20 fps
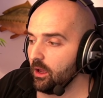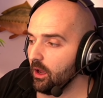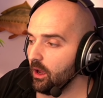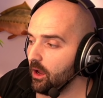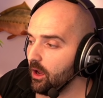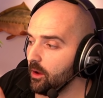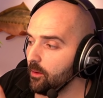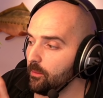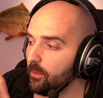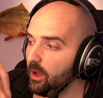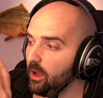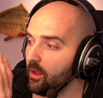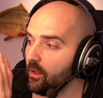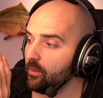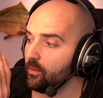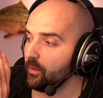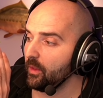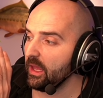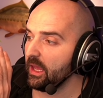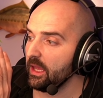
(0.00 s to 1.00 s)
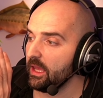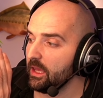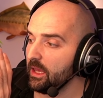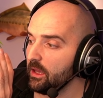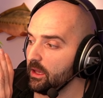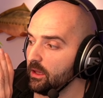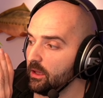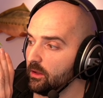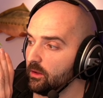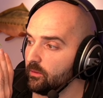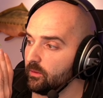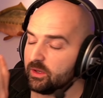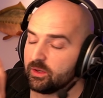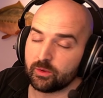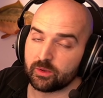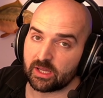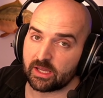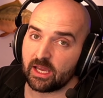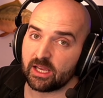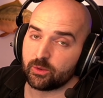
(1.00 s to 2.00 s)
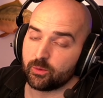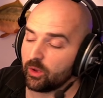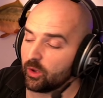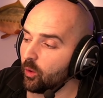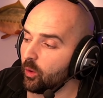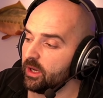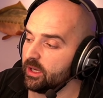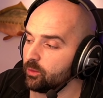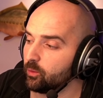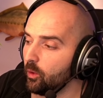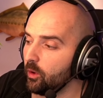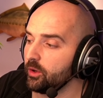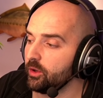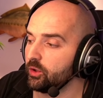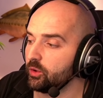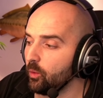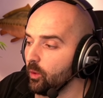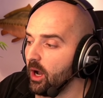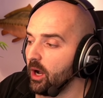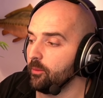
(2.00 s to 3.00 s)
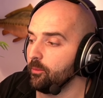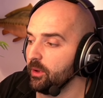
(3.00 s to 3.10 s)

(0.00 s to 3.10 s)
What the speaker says: This was the case with the Quest 1 as well,